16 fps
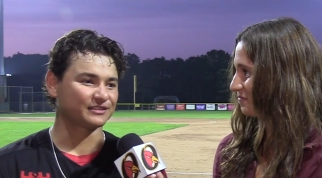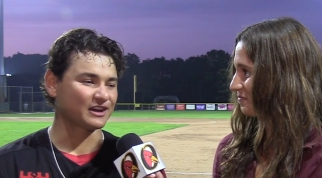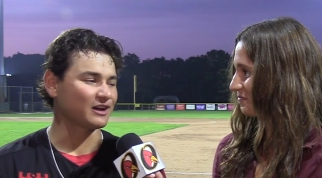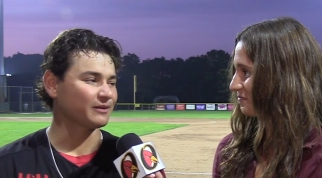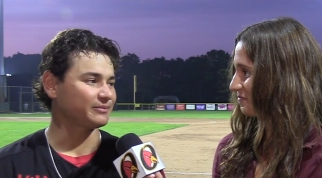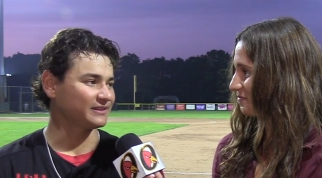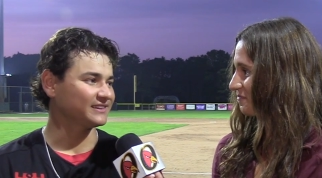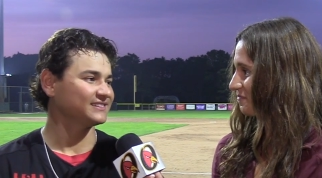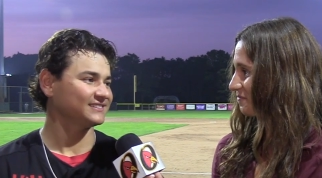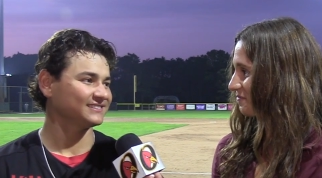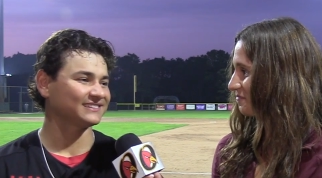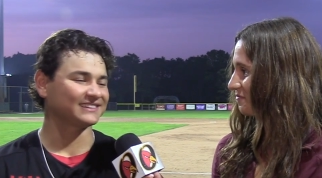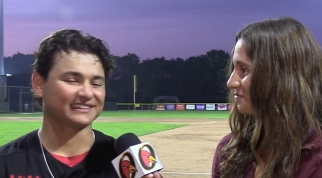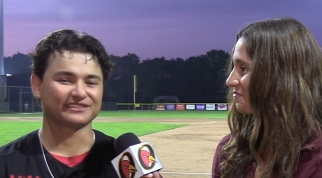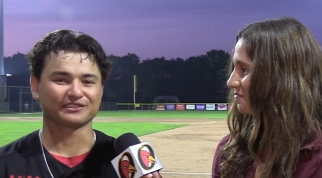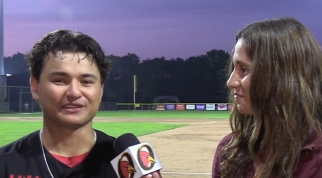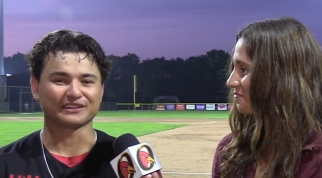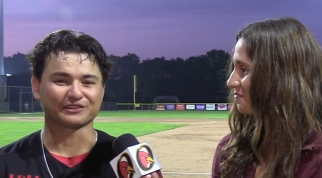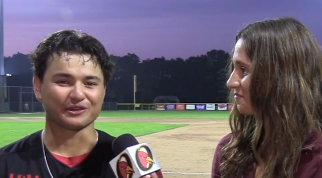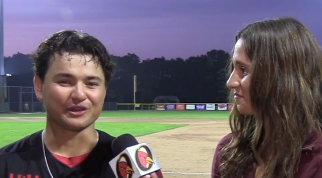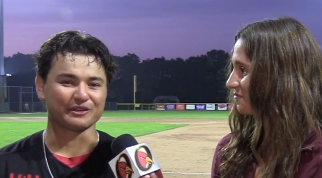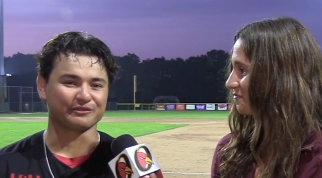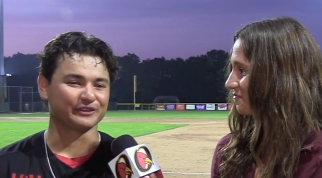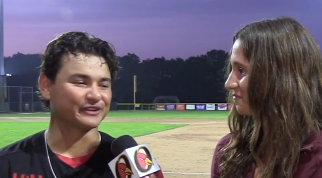Speaker 1: top, and that's that's a
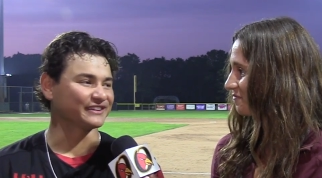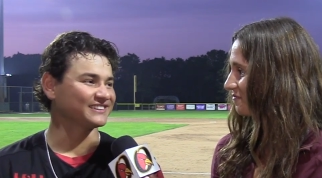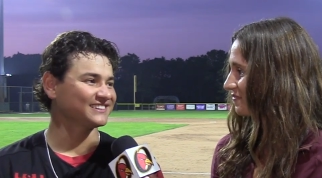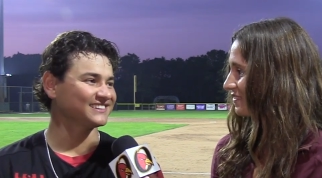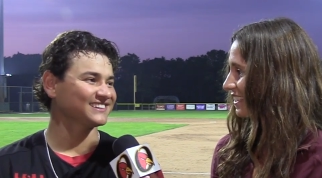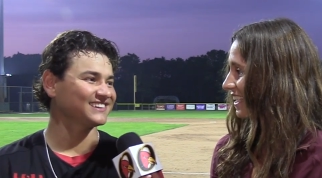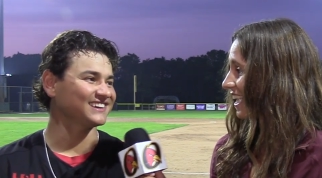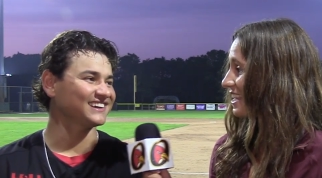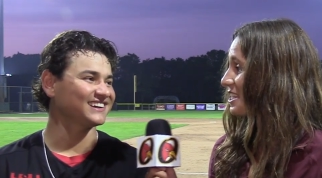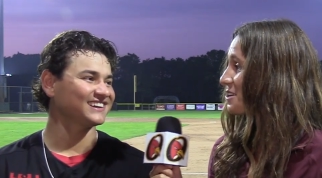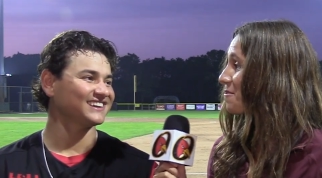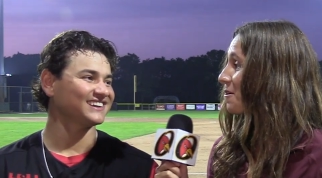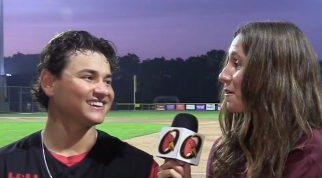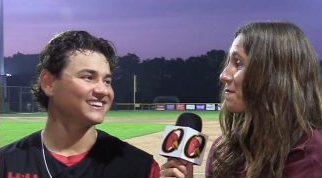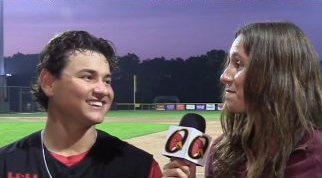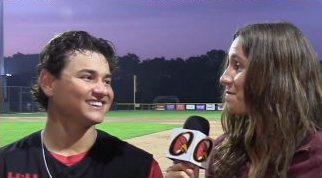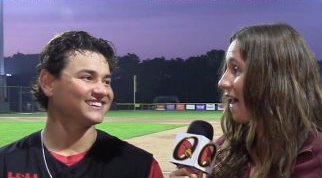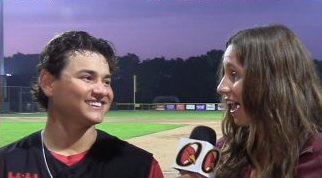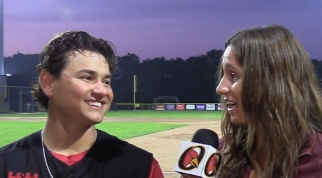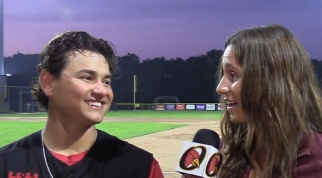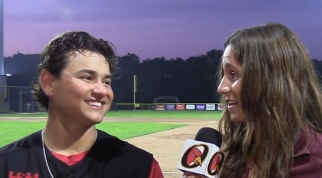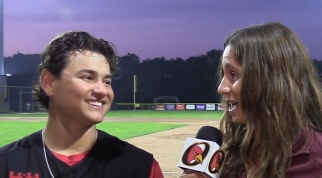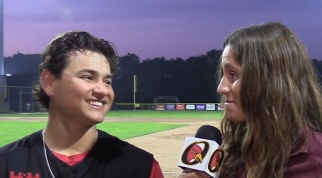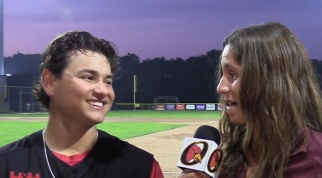great feeling. Yeah. And you
Speaker 2: were
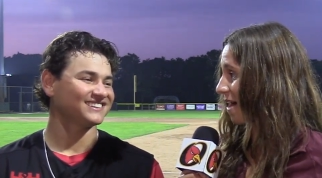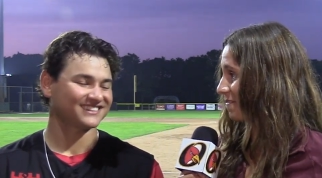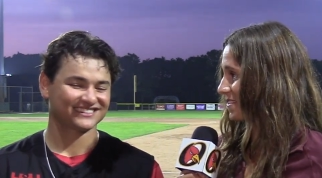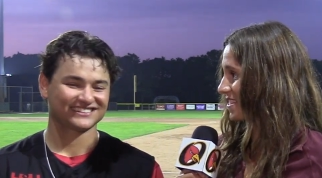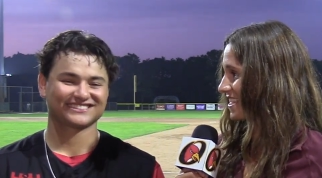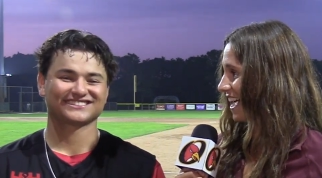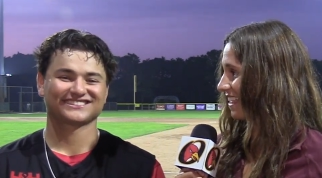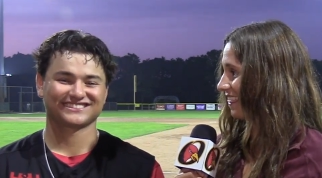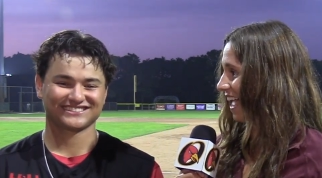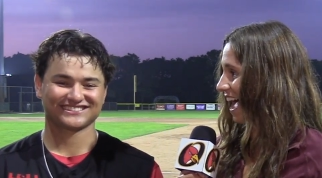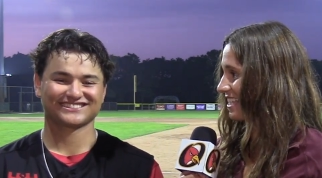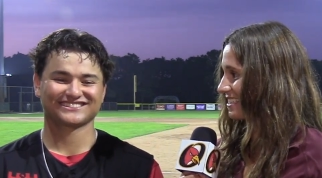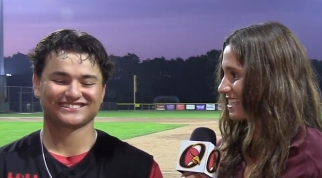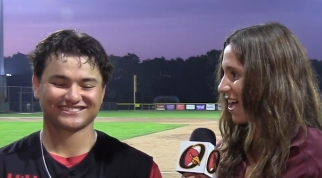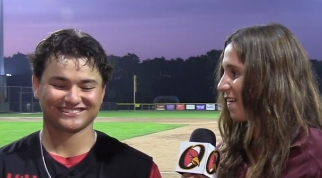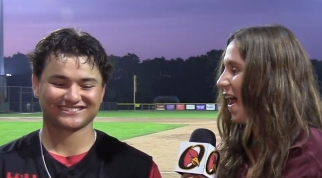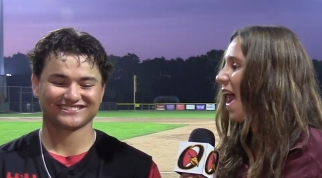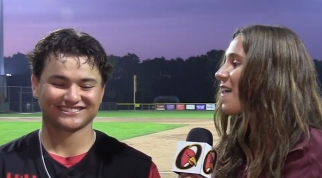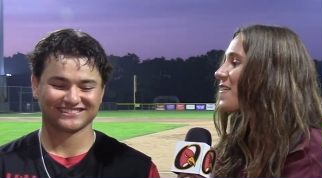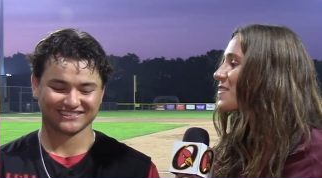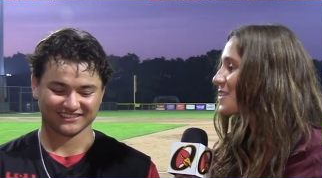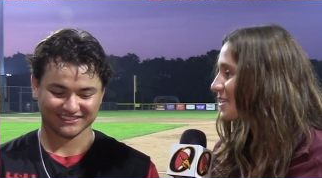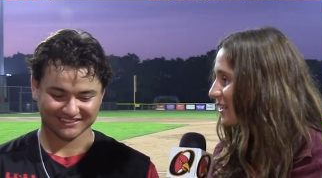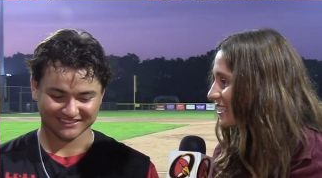fired up after that last out. How
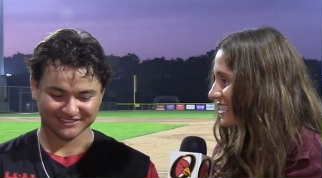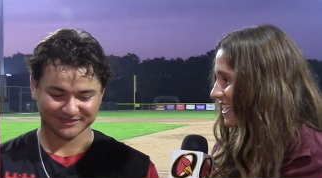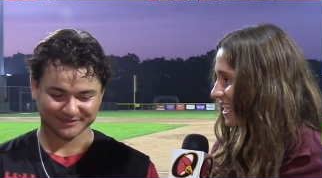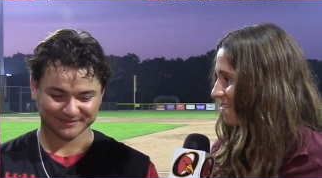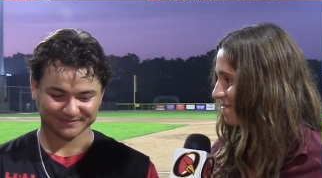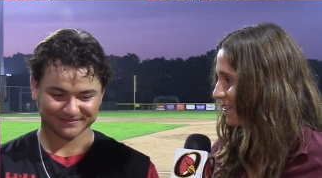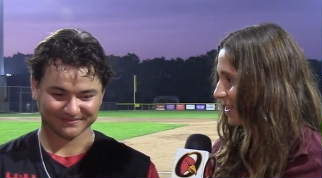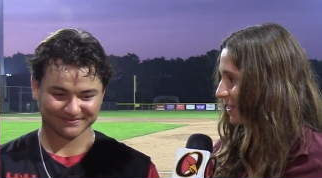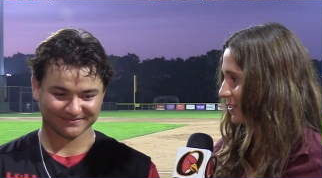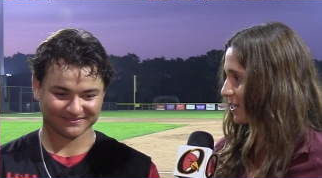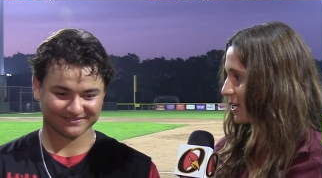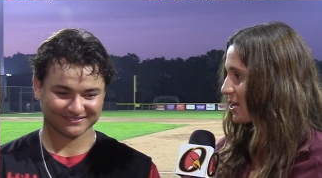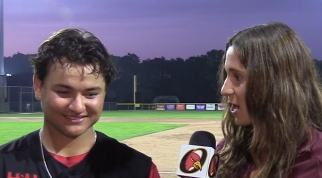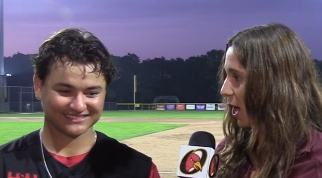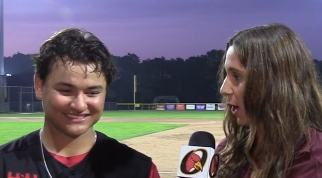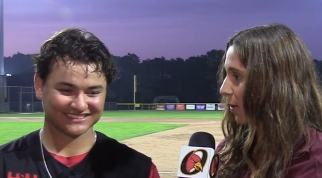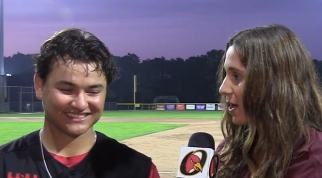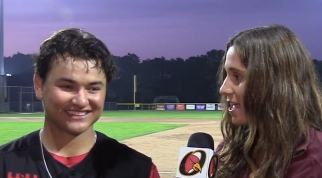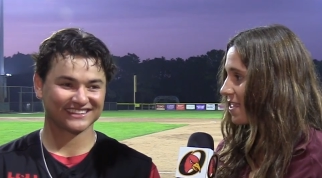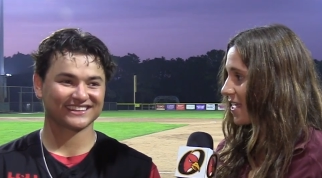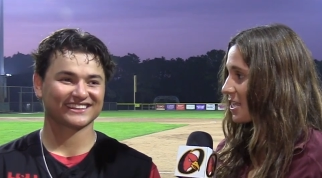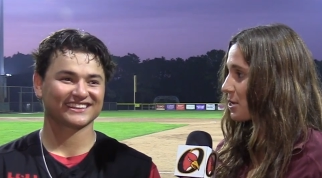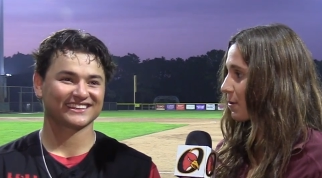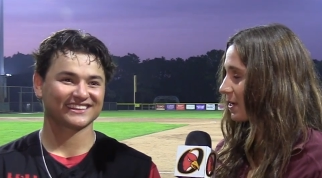good did it feel to know
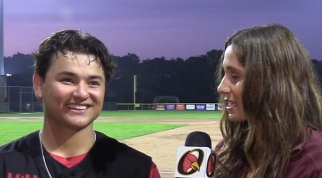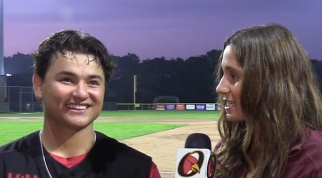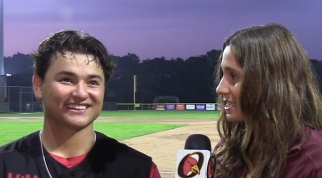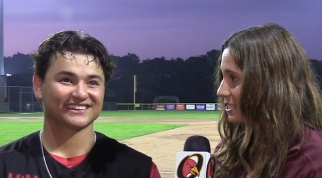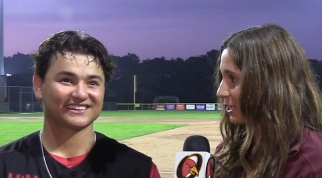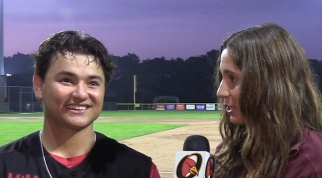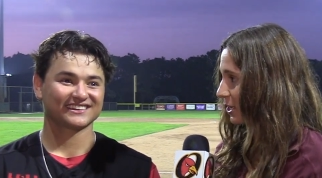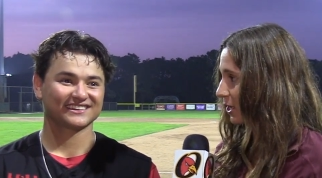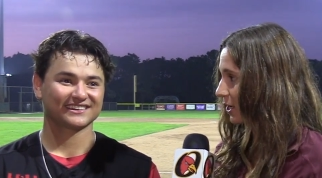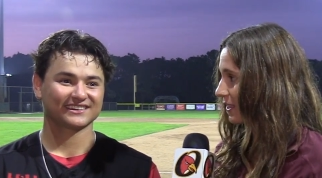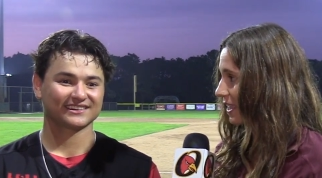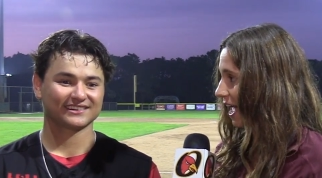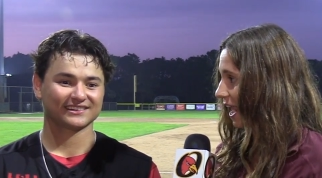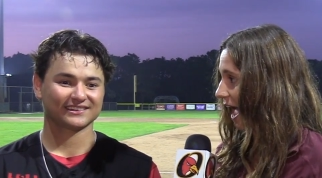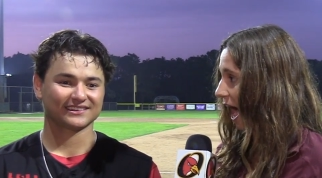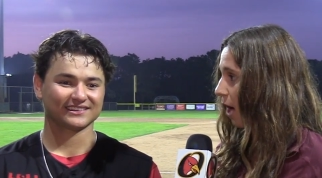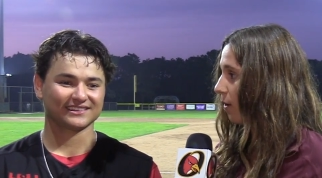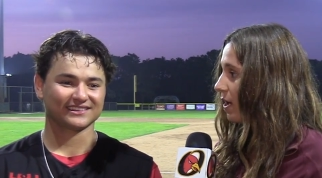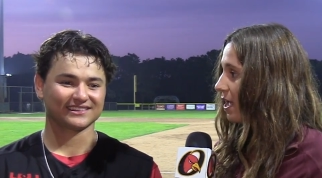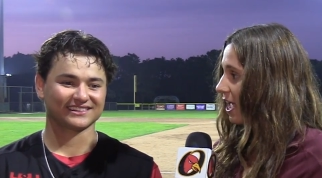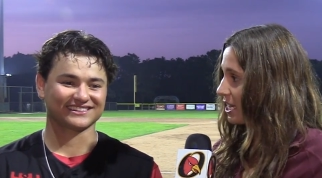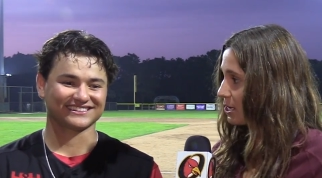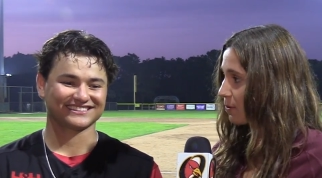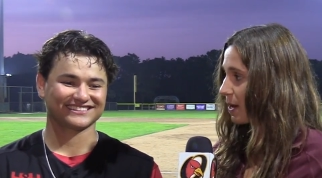that you really secured that out
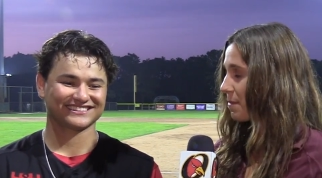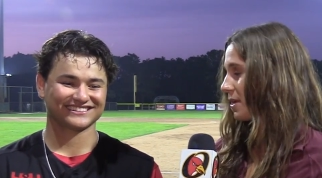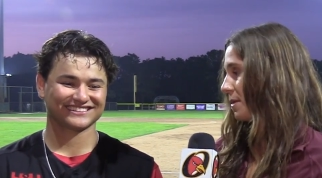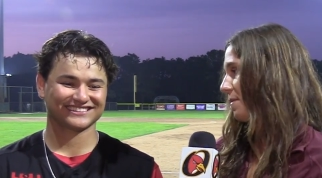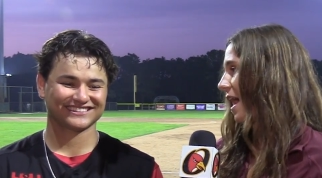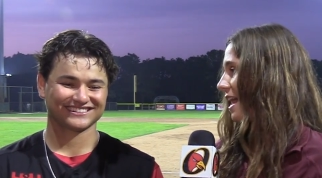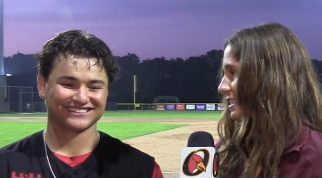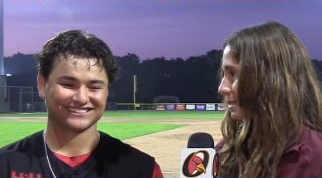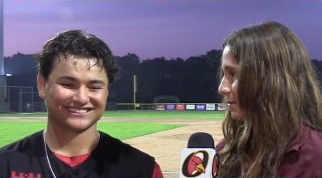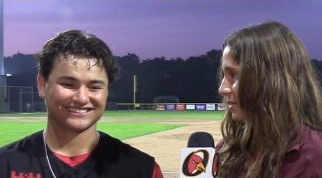and you were able to pass the